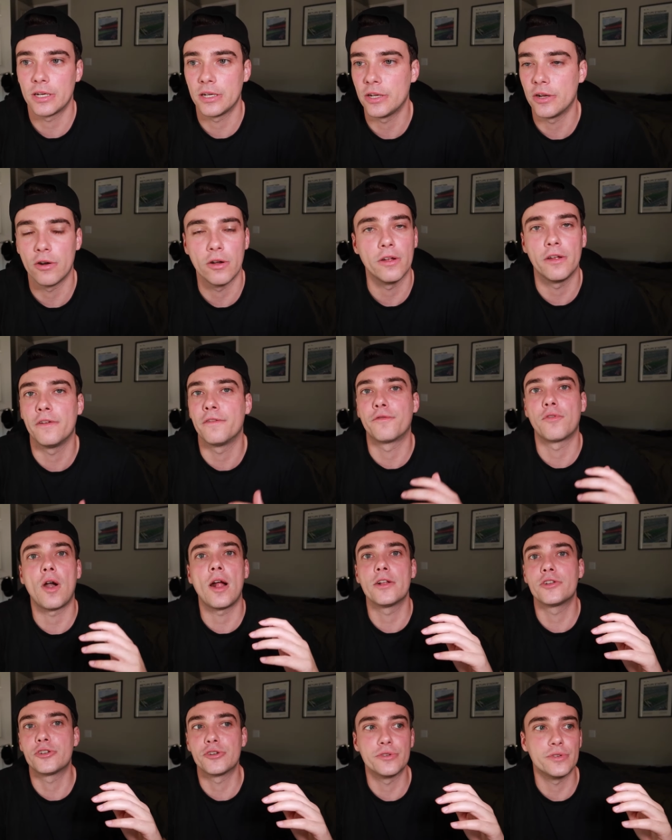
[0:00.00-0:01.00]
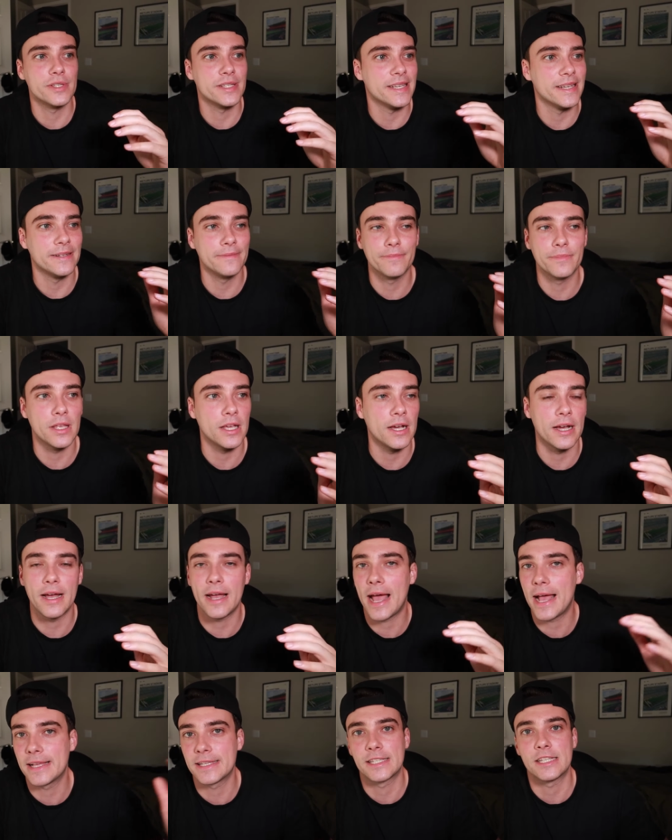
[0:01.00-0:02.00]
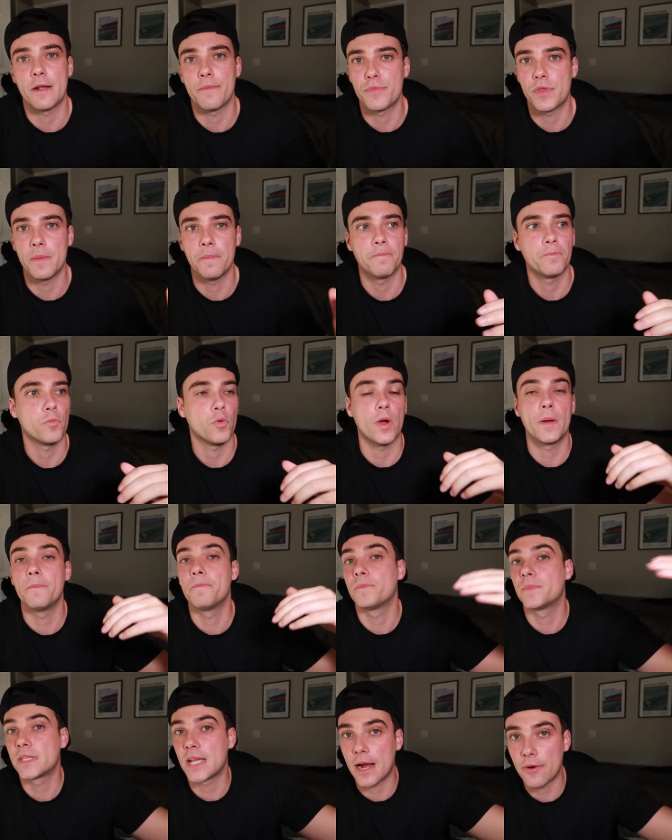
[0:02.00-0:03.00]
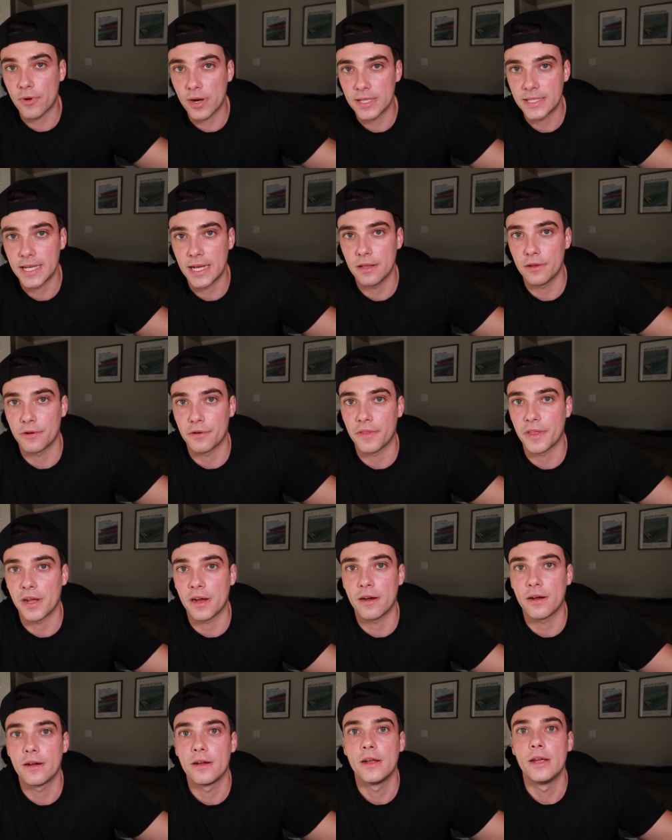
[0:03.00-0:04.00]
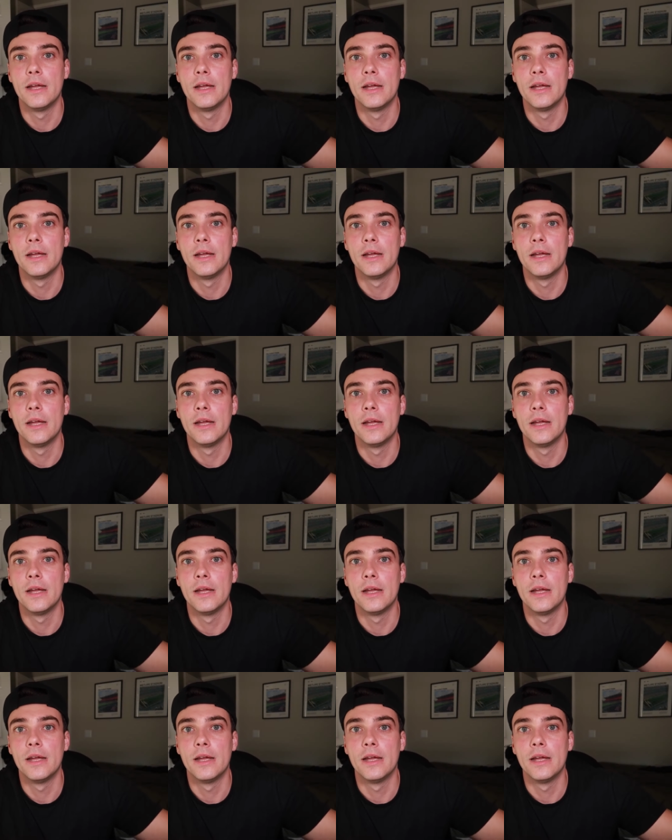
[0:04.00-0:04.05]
you know, if Rodgers uh, has something, right? Tyrod Taylor there.